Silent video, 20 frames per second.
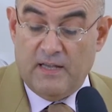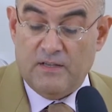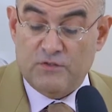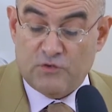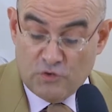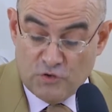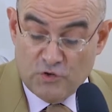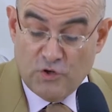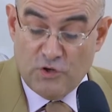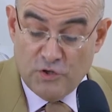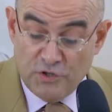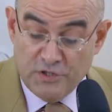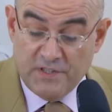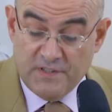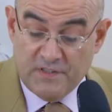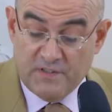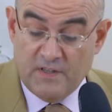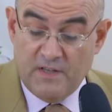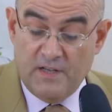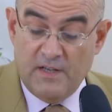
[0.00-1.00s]

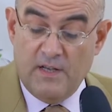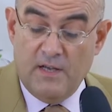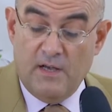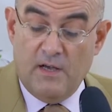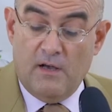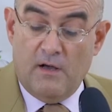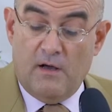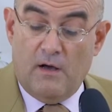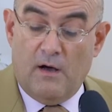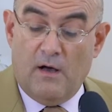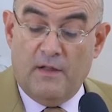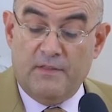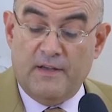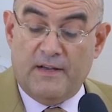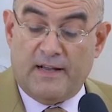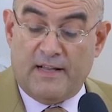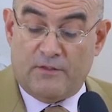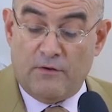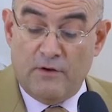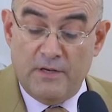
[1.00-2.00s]
sociologist at the
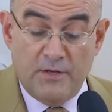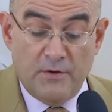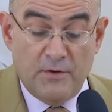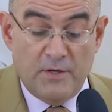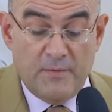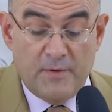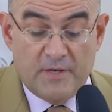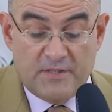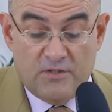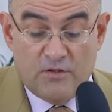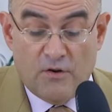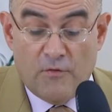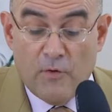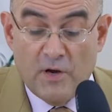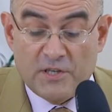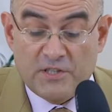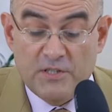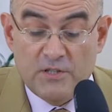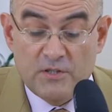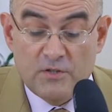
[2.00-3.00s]
Catholic University of
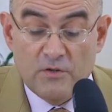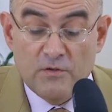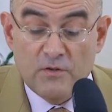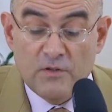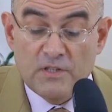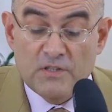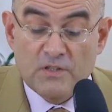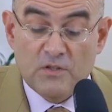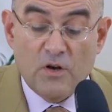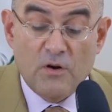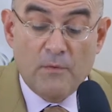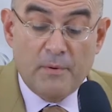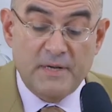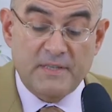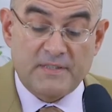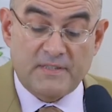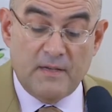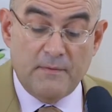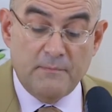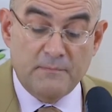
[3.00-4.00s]
Washington, discovered
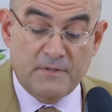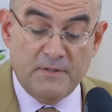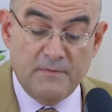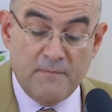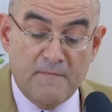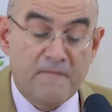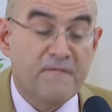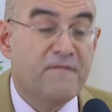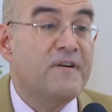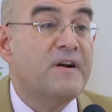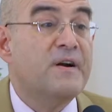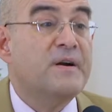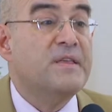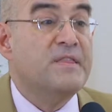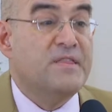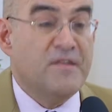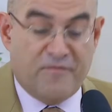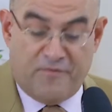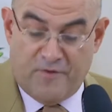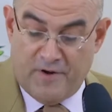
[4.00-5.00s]
something very
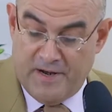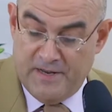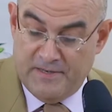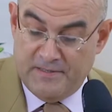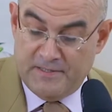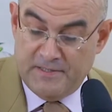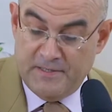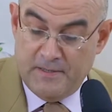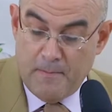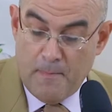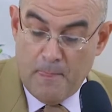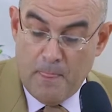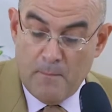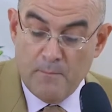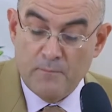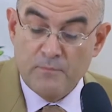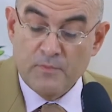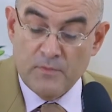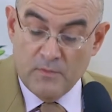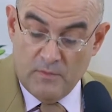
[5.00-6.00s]
different.
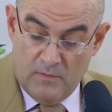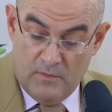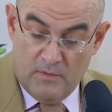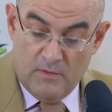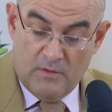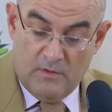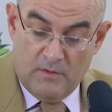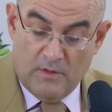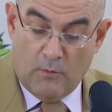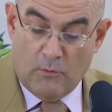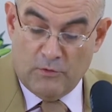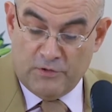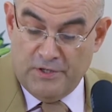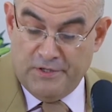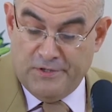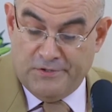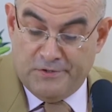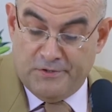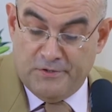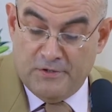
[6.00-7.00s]
The
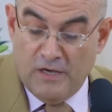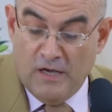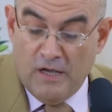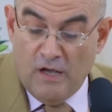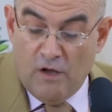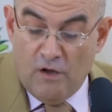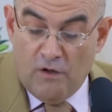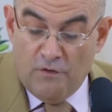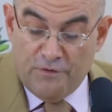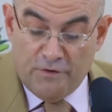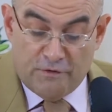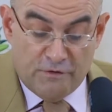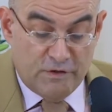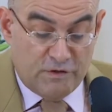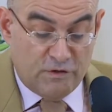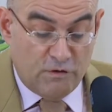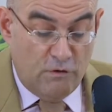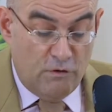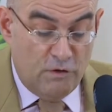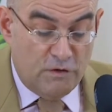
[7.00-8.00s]
quotation: "The
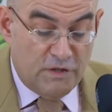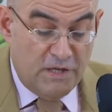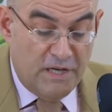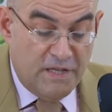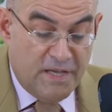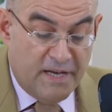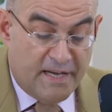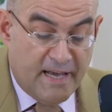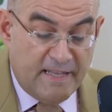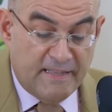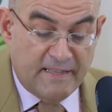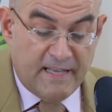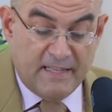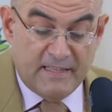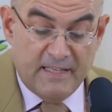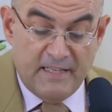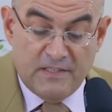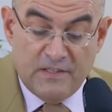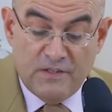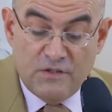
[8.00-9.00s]
results indicate
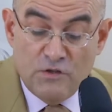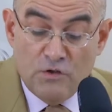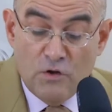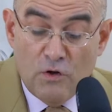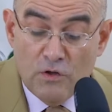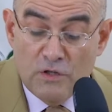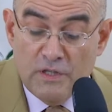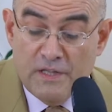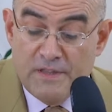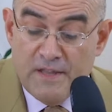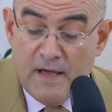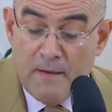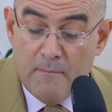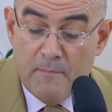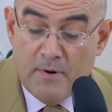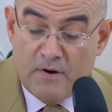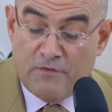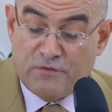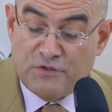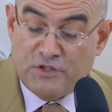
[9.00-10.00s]
that it is not the
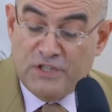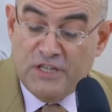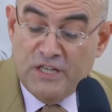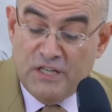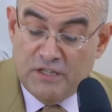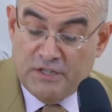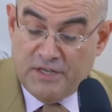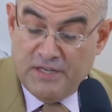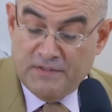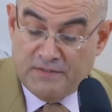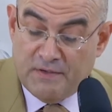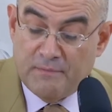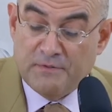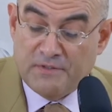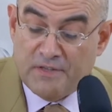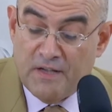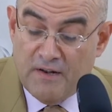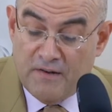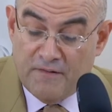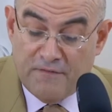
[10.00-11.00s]
number of children
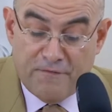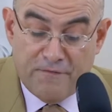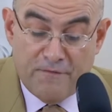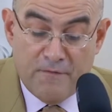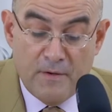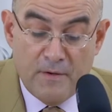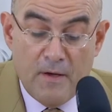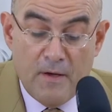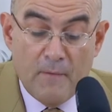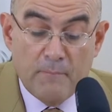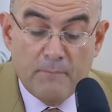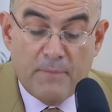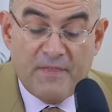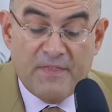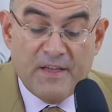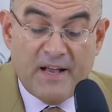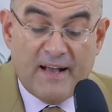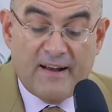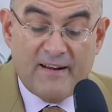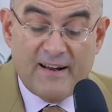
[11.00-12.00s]
themselves, but
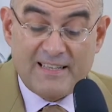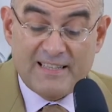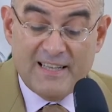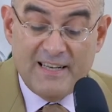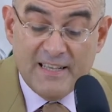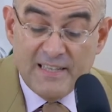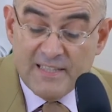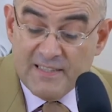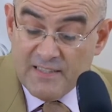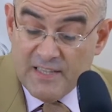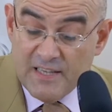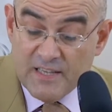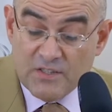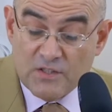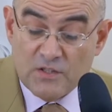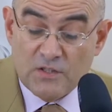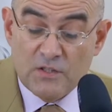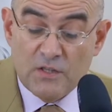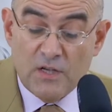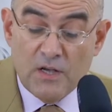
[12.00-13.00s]
the
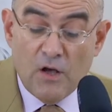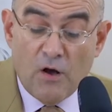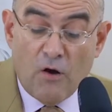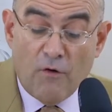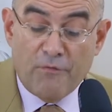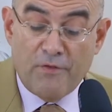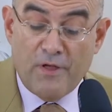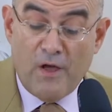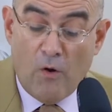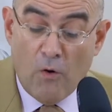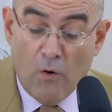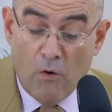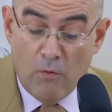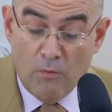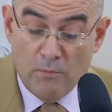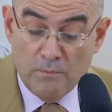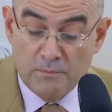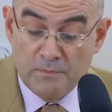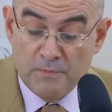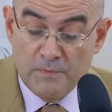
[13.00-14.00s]
characteristics of the
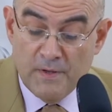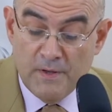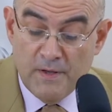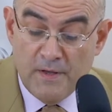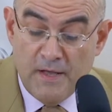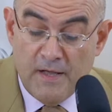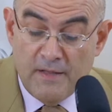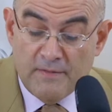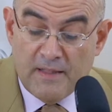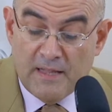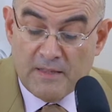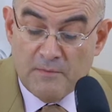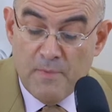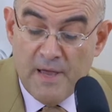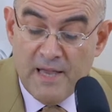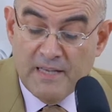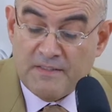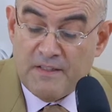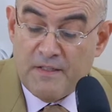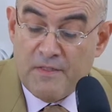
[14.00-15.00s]
home that
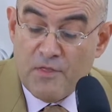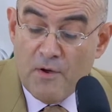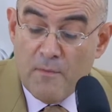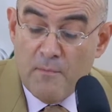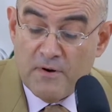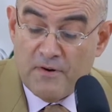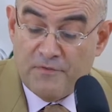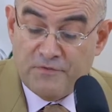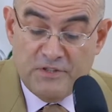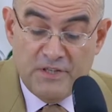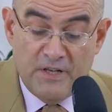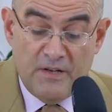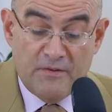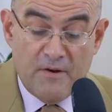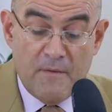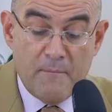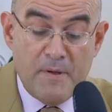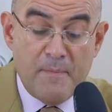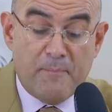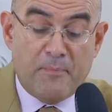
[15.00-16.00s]
makes the number of
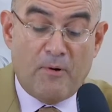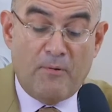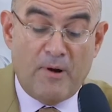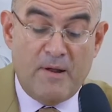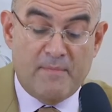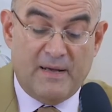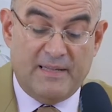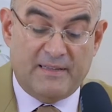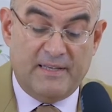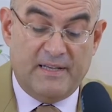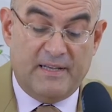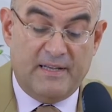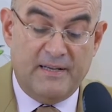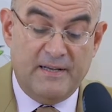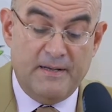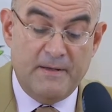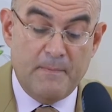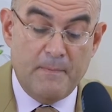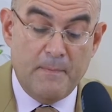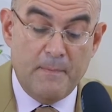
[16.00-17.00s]
children be problematic.
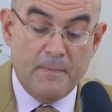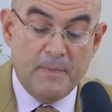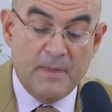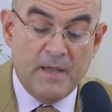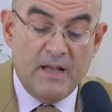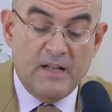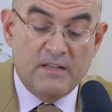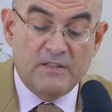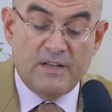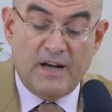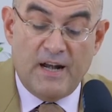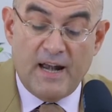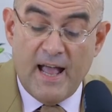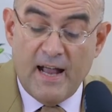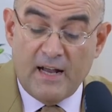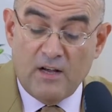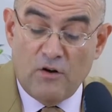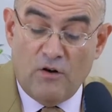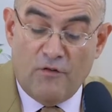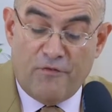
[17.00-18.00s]
The
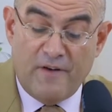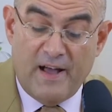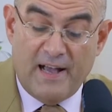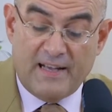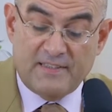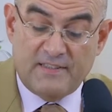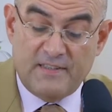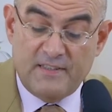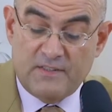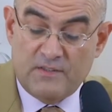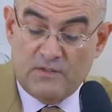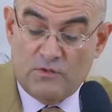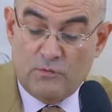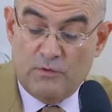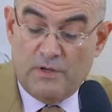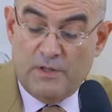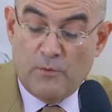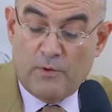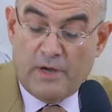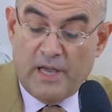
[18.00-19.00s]
lack of access
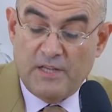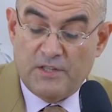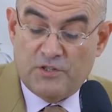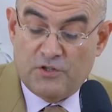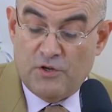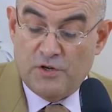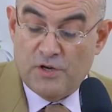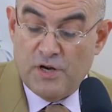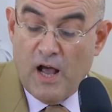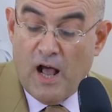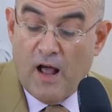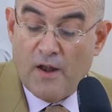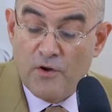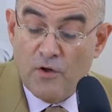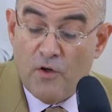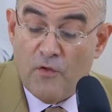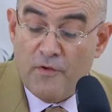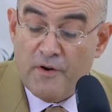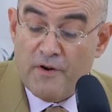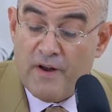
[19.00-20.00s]
to education and
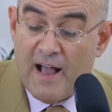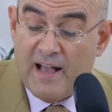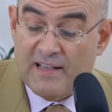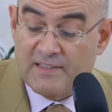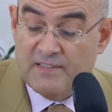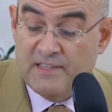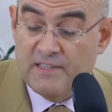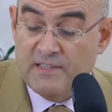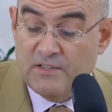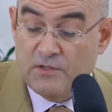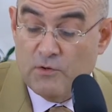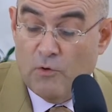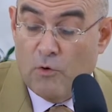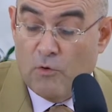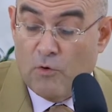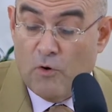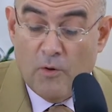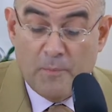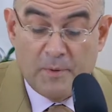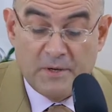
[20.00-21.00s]
other assets
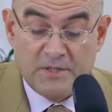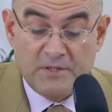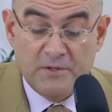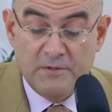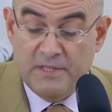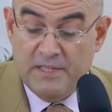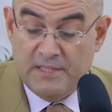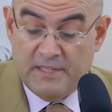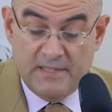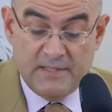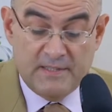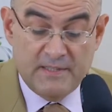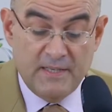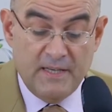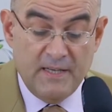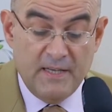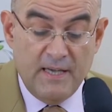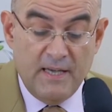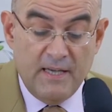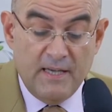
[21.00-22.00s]
or opportunities
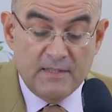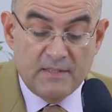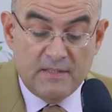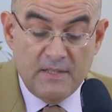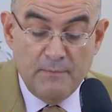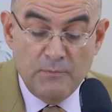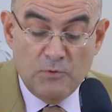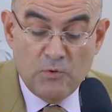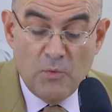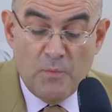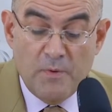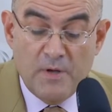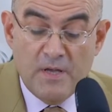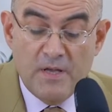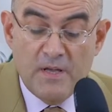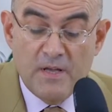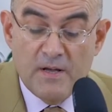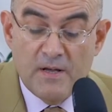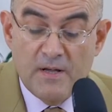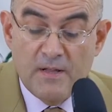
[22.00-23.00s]
seem to
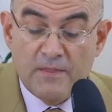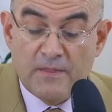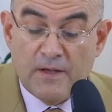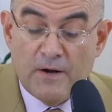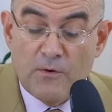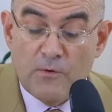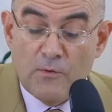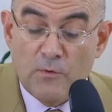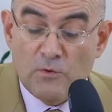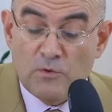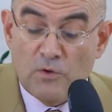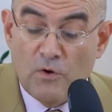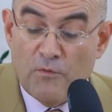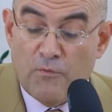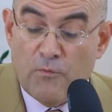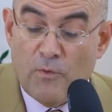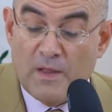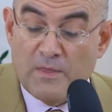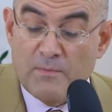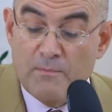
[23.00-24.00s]
be the root
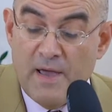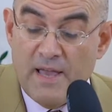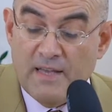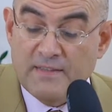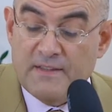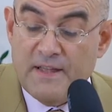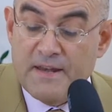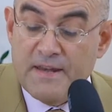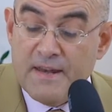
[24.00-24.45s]
of what makes the